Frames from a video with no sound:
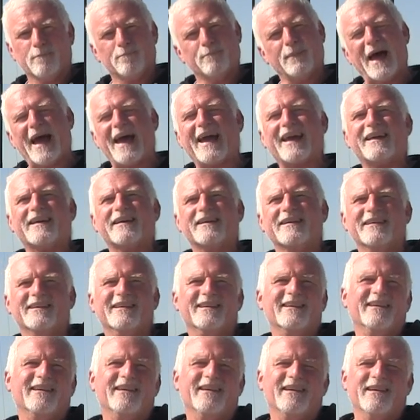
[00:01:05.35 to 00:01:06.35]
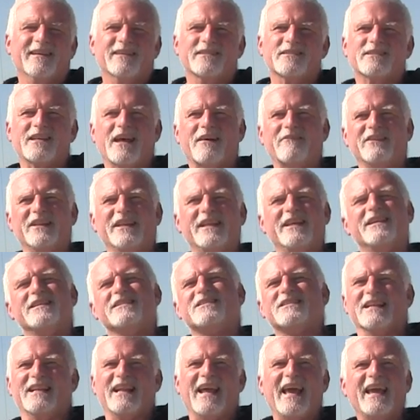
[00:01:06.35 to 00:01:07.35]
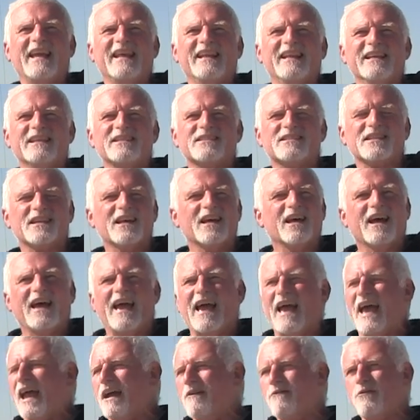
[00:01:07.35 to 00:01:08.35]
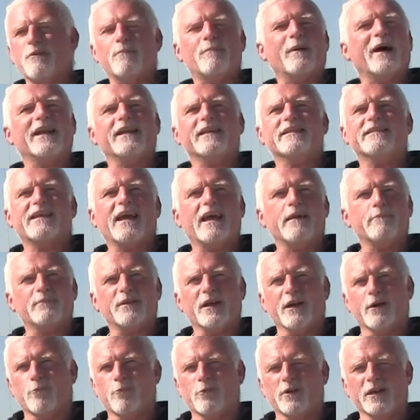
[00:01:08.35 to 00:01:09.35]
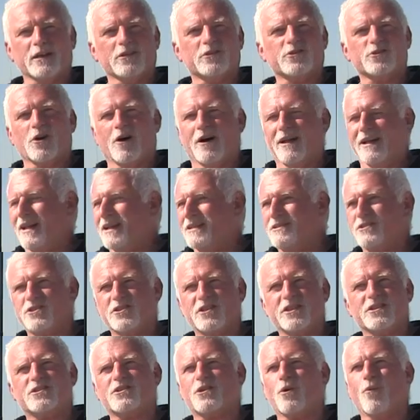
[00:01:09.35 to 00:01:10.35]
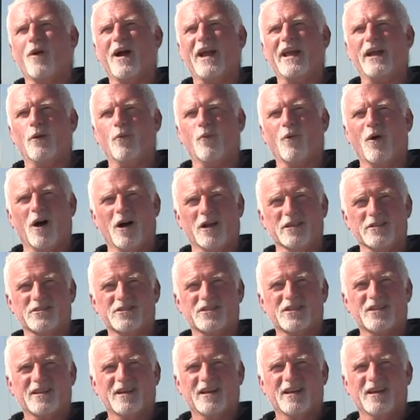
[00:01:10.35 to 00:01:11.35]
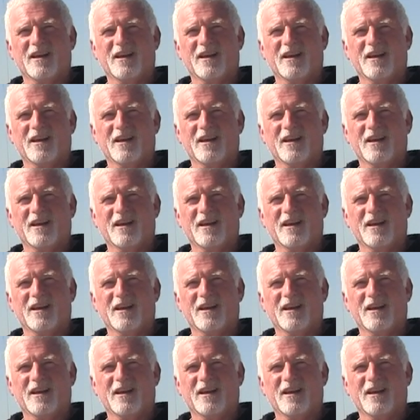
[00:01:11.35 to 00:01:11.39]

Back 70s and 80s, everybody taped their reels on. That's just the way it was.